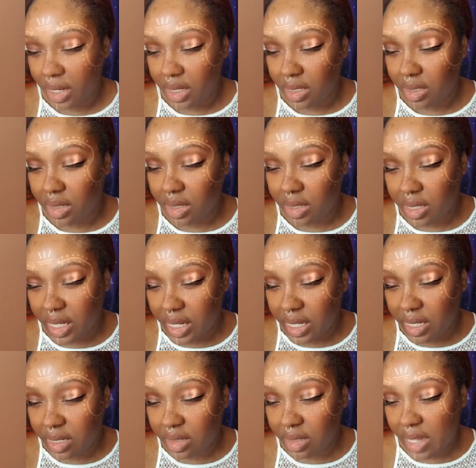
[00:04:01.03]

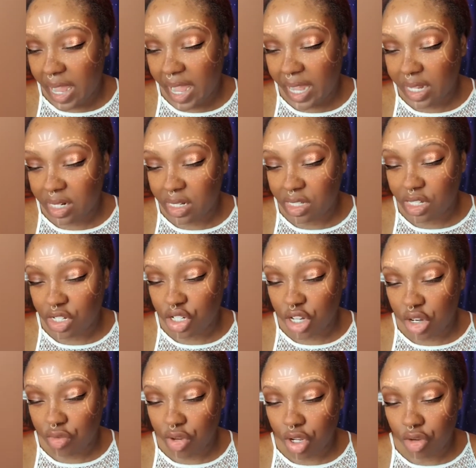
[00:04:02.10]
Diseased and
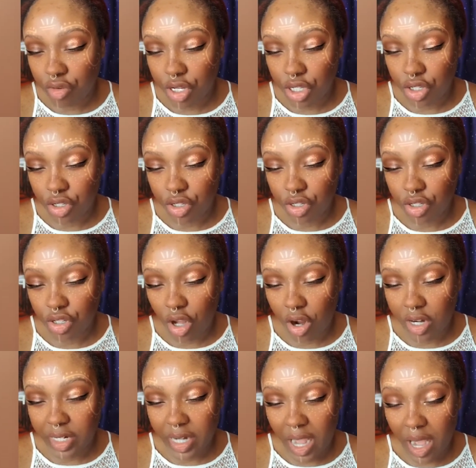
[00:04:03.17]
degenerate creatures are
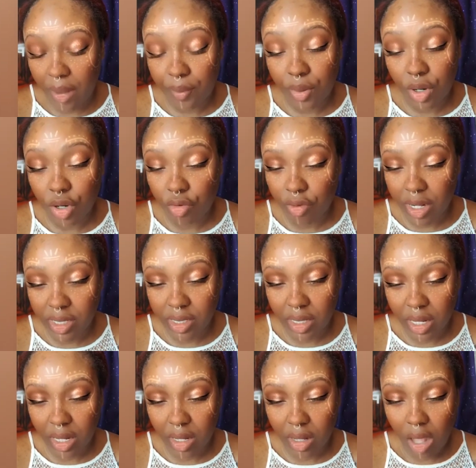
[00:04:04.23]
not
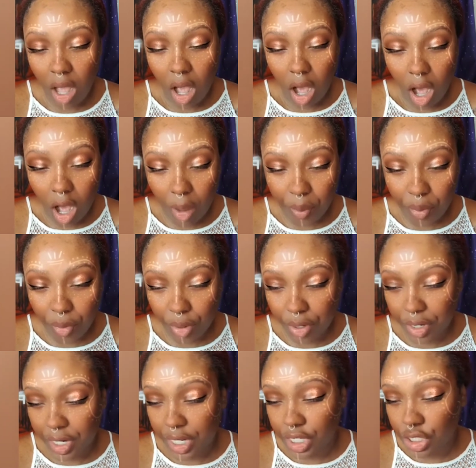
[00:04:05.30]
progressing
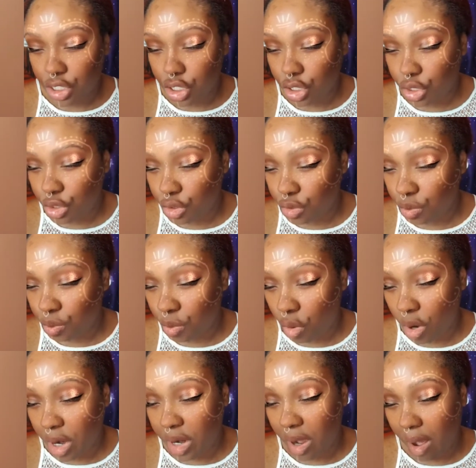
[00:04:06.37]
upward into new,
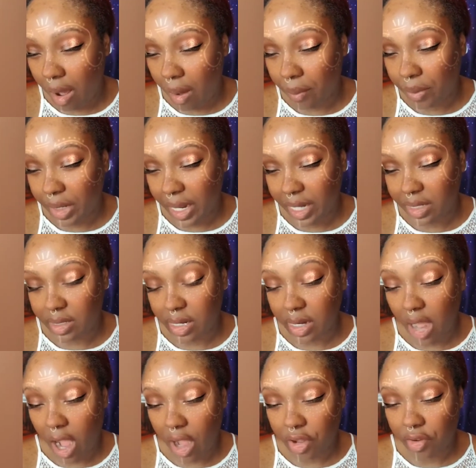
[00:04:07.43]
more complex and
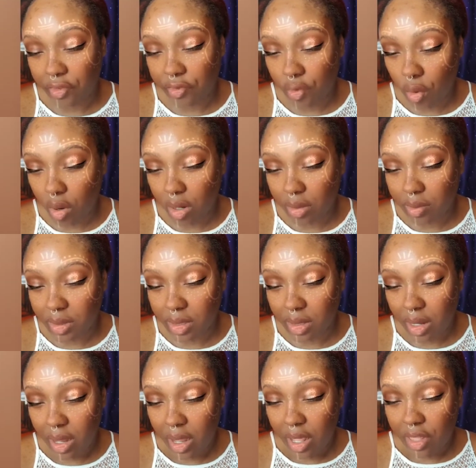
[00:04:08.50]
higher forms.
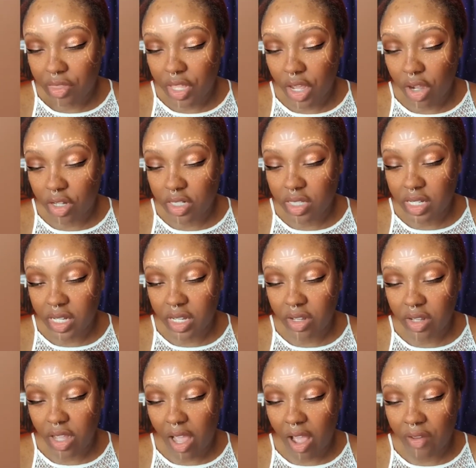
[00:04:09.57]
They are
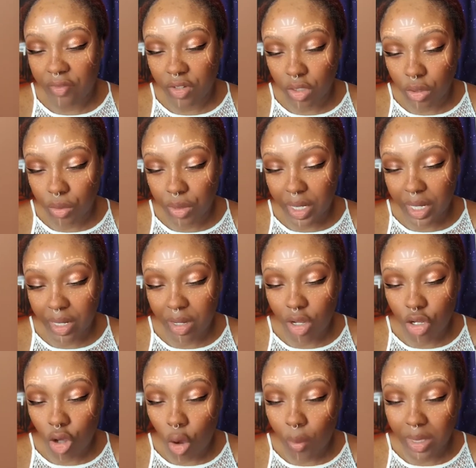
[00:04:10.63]
de-evoluting,
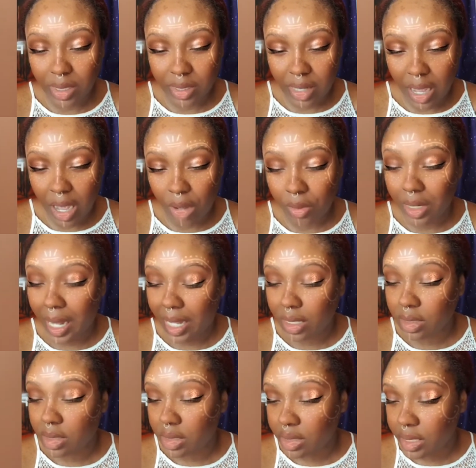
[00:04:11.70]
going down
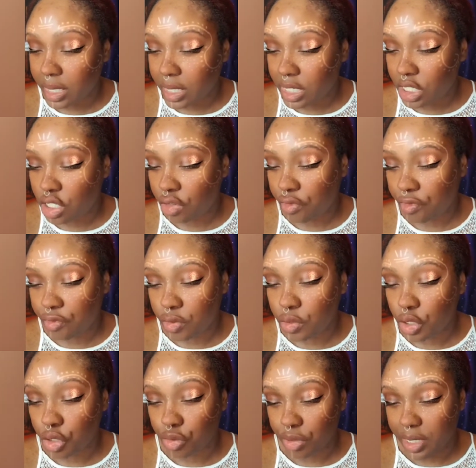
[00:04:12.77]
like diseased fruit
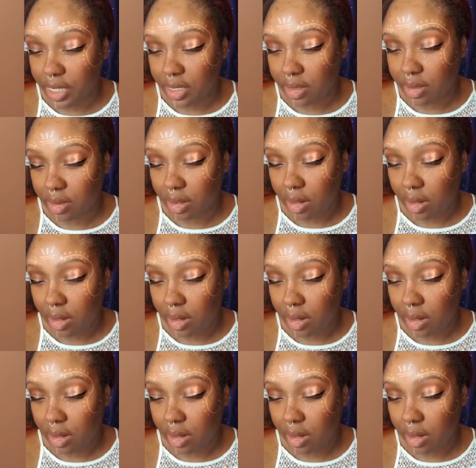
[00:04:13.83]
trees.